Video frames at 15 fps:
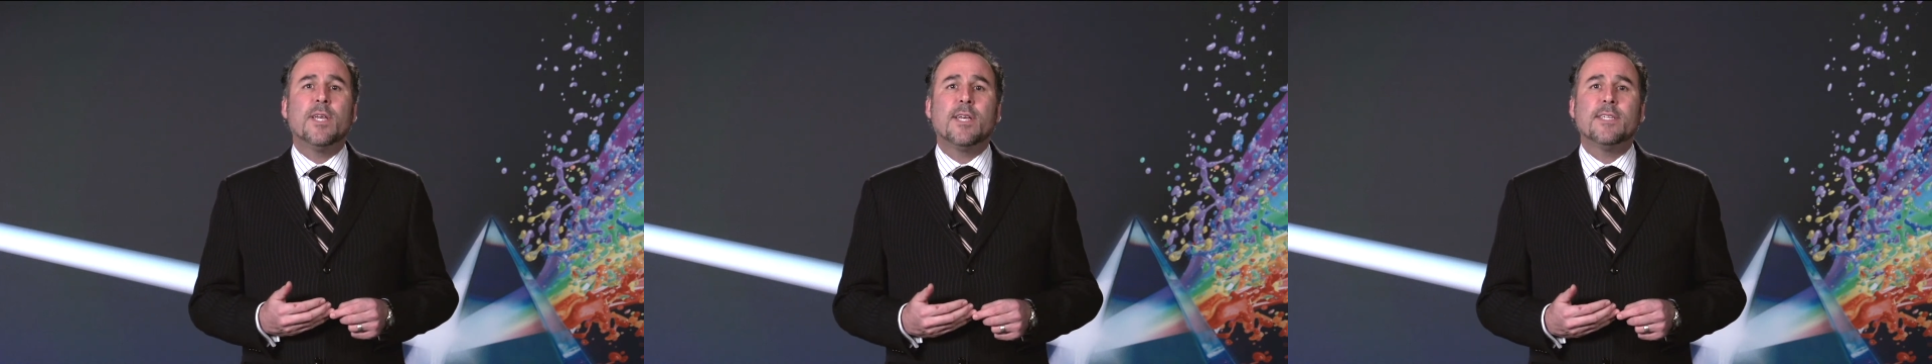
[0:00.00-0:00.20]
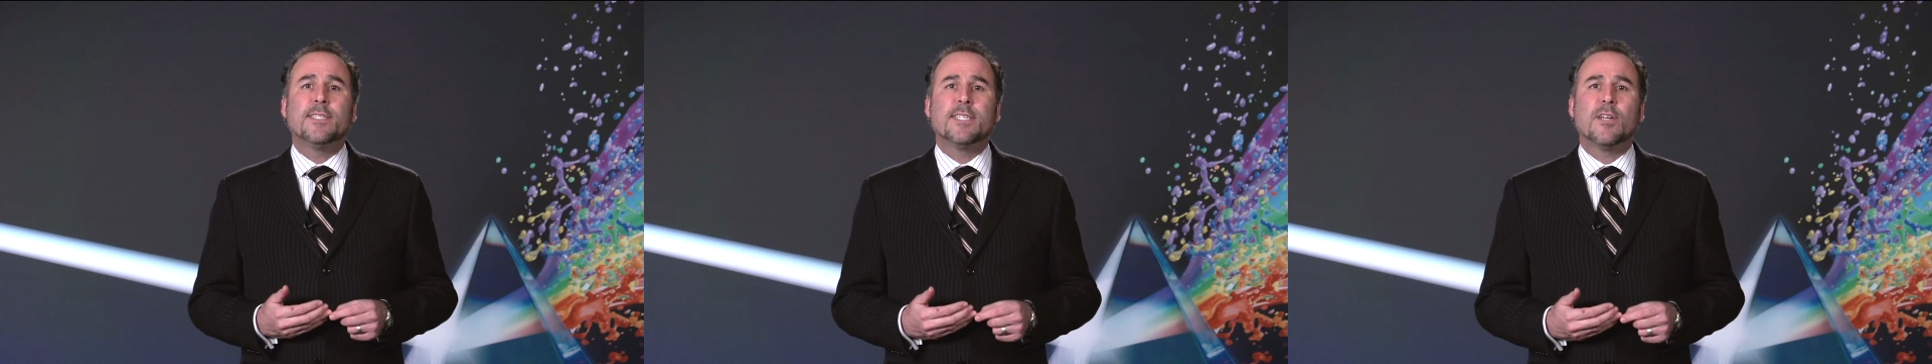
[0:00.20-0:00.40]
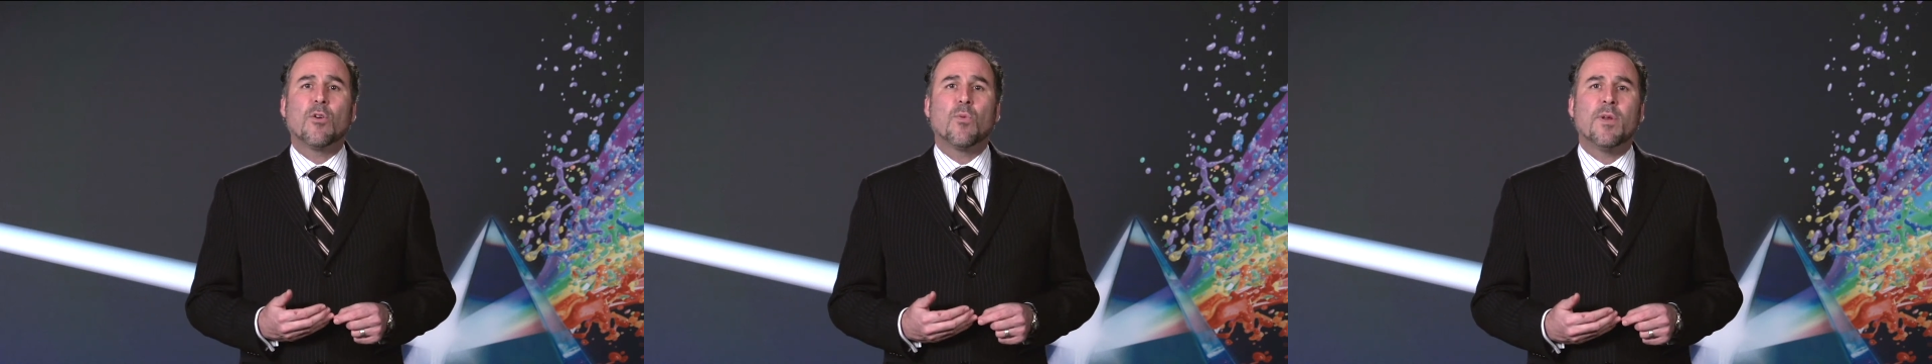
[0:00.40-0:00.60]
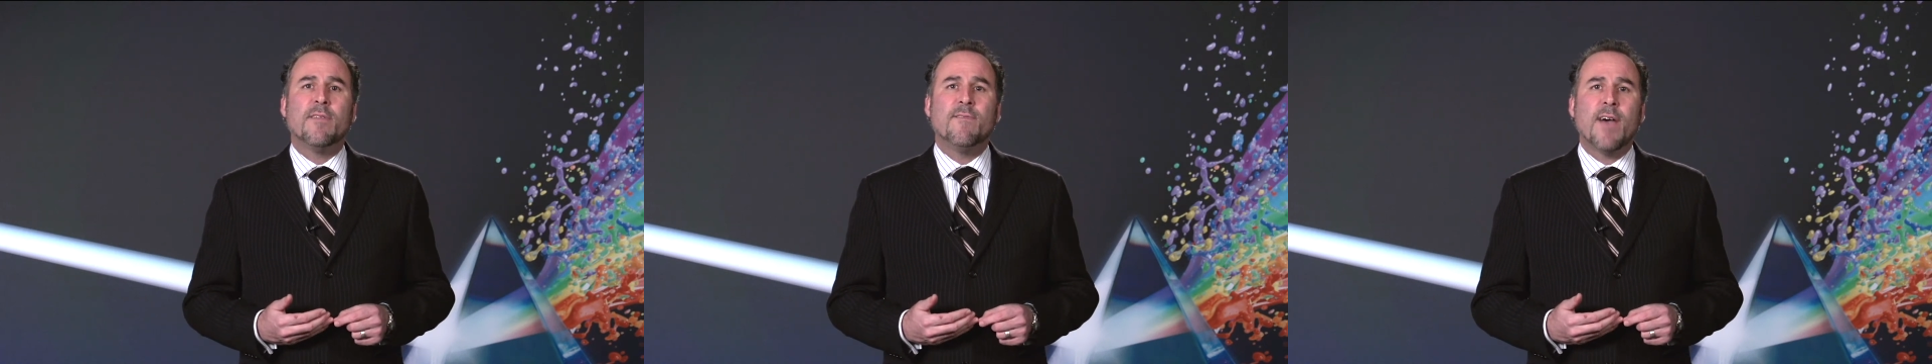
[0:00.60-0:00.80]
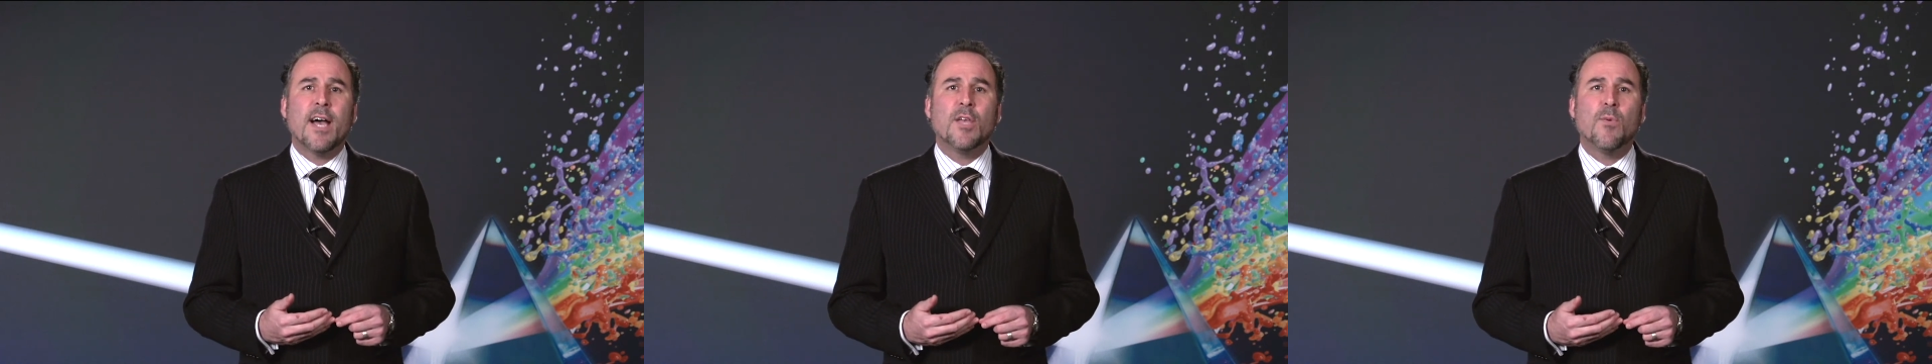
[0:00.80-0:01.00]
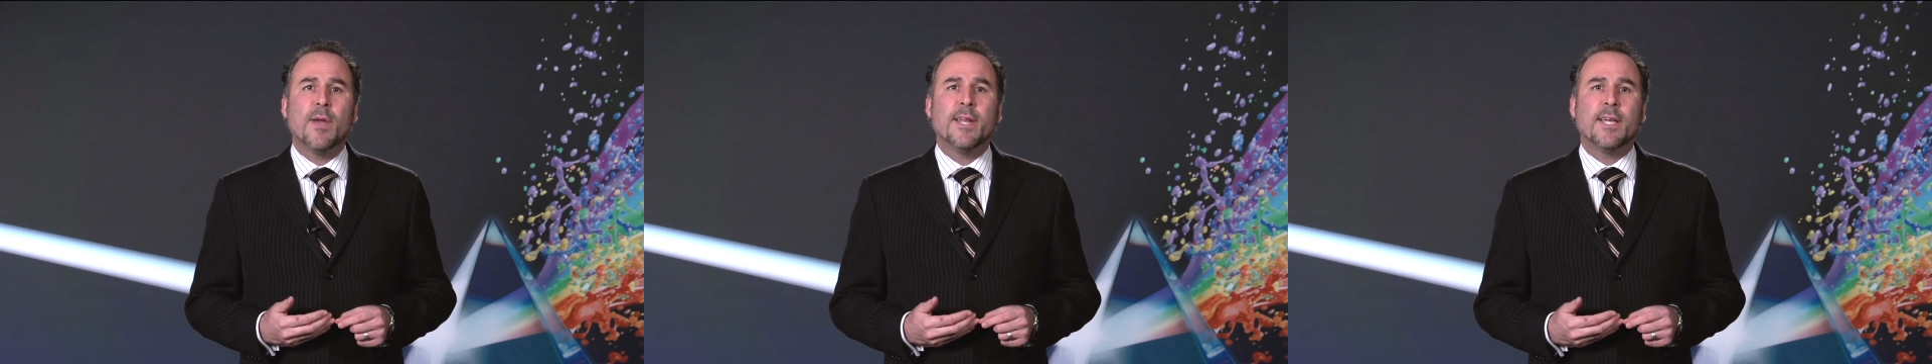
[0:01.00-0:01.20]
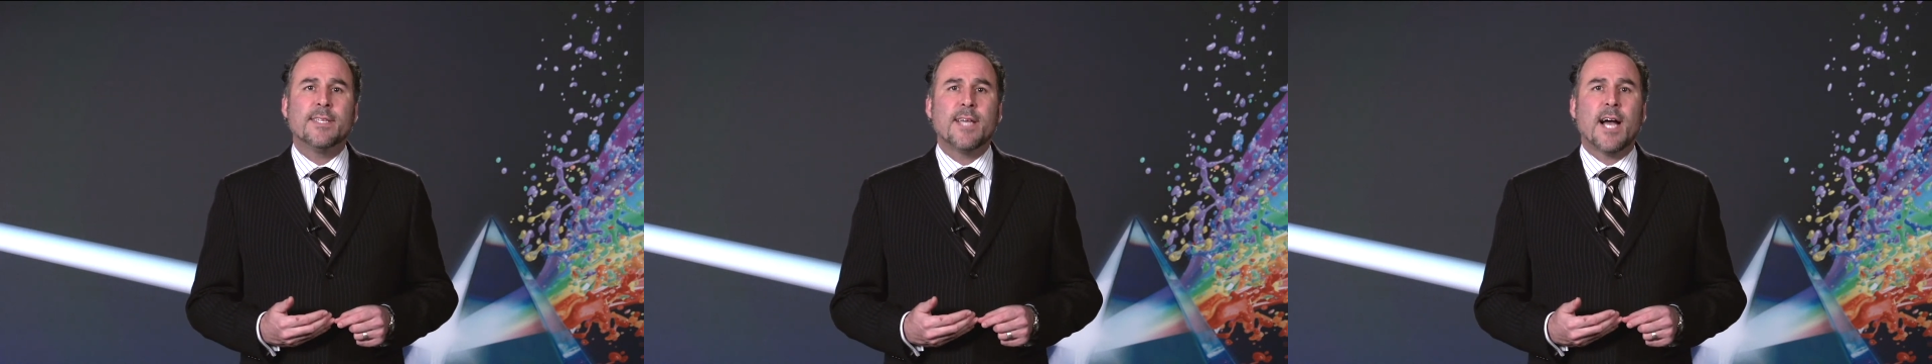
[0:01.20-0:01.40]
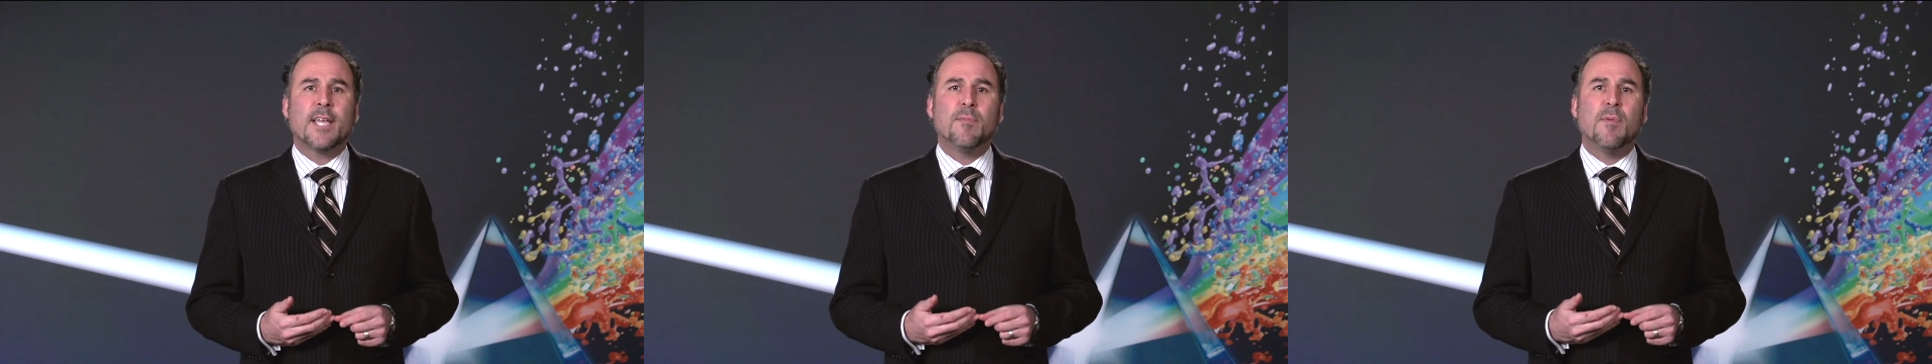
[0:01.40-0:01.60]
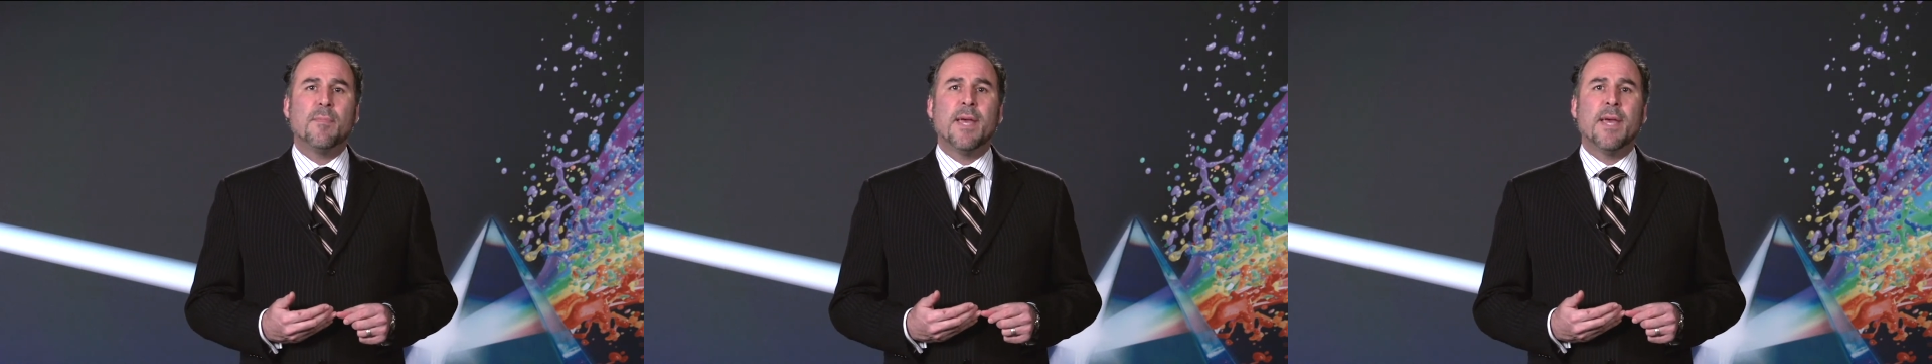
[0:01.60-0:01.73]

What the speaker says: consider when evaluating a document